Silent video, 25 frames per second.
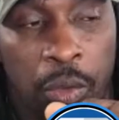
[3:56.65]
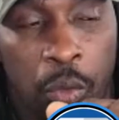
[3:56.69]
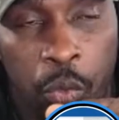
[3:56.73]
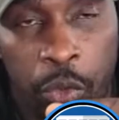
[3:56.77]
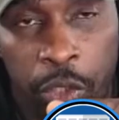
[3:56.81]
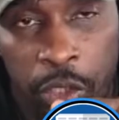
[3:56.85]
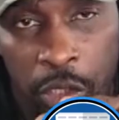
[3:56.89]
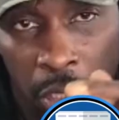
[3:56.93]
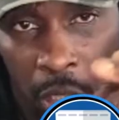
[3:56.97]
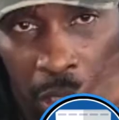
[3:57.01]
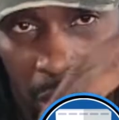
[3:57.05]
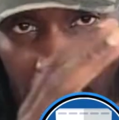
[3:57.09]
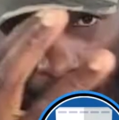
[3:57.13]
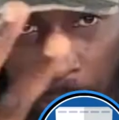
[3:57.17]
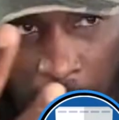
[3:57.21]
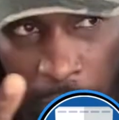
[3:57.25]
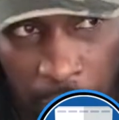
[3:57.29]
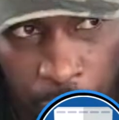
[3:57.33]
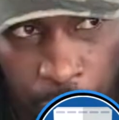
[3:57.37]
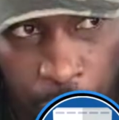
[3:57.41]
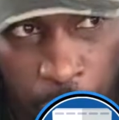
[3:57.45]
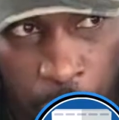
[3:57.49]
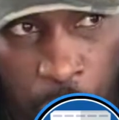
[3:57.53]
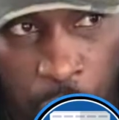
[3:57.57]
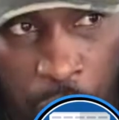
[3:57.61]
We talk about
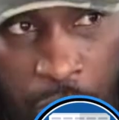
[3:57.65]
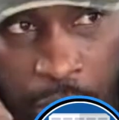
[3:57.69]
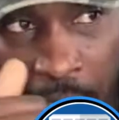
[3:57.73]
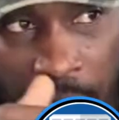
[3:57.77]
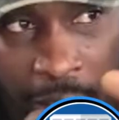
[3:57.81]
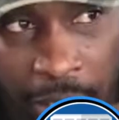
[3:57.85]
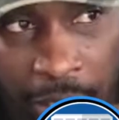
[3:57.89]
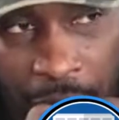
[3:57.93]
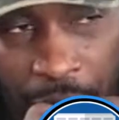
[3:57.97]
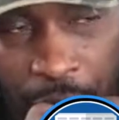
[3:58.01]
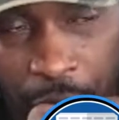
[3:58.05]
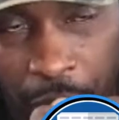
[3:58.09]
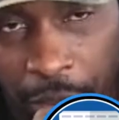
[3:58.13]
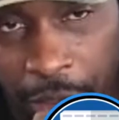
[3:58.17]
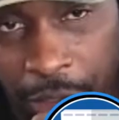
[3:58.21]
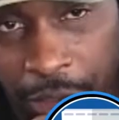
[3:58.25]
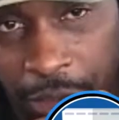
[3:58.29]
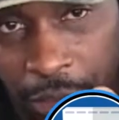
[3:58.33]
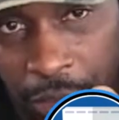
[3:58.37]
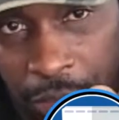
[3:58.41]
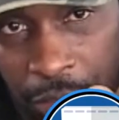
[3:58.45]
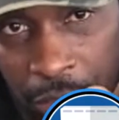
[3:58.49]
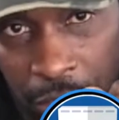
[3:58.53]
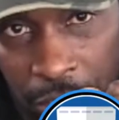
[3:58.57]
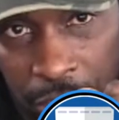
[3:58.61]
volts. I gave you an
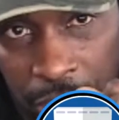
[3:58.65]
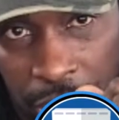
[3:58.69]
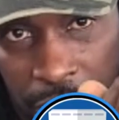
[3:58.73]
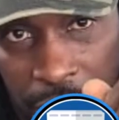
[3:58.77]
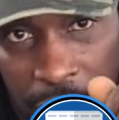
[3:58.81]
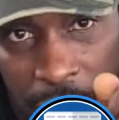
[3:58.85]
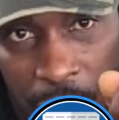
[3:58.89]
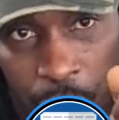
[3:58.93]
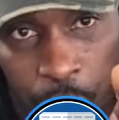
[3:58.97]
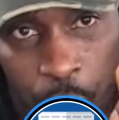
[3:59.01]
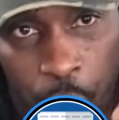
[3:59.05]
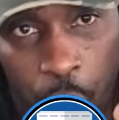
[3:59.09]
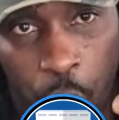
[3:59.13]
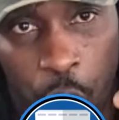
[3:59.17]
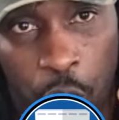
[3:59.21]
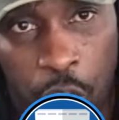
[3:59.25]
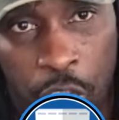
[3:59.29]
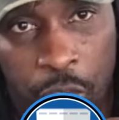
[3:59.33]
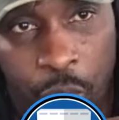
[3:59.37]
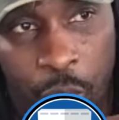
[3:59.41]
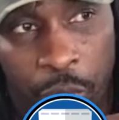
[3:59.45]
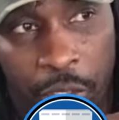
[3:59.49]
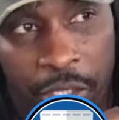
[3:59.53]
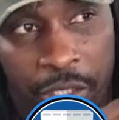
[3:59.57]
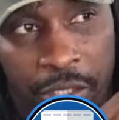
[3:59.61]
introduction to volts when I